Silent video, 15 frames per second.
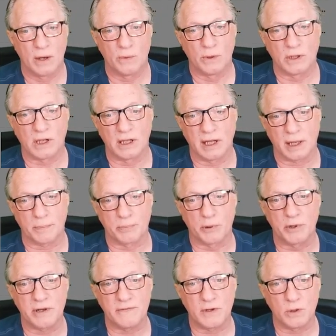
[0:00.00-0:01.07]
We'll click
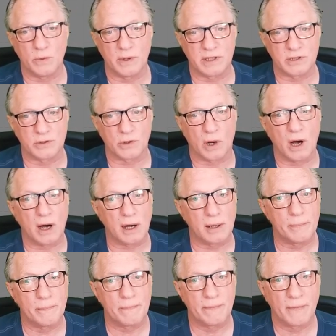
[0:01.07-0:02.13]
Preview Withdraw.
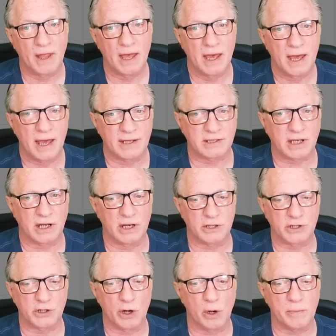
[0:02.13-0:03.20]
It's going to
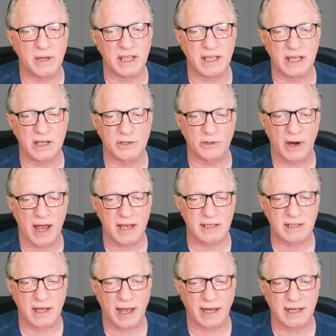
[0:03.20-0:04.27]
show me the
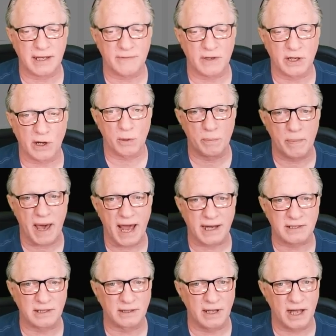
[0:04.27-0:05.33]
address. I can even
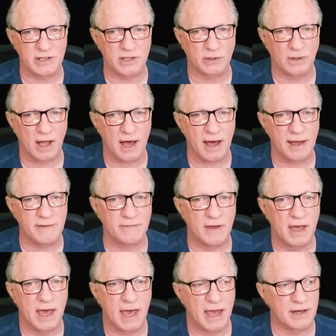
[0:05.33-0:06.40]
back to Ledger Live
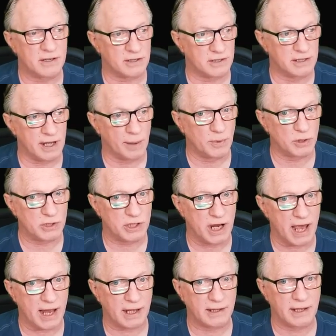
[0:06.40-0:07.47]
and just double
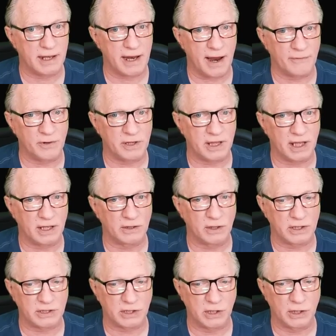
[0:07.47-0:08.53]
check that everything
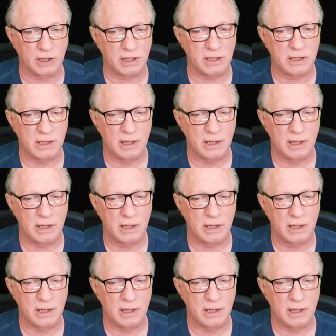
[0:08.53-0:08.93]
looks good.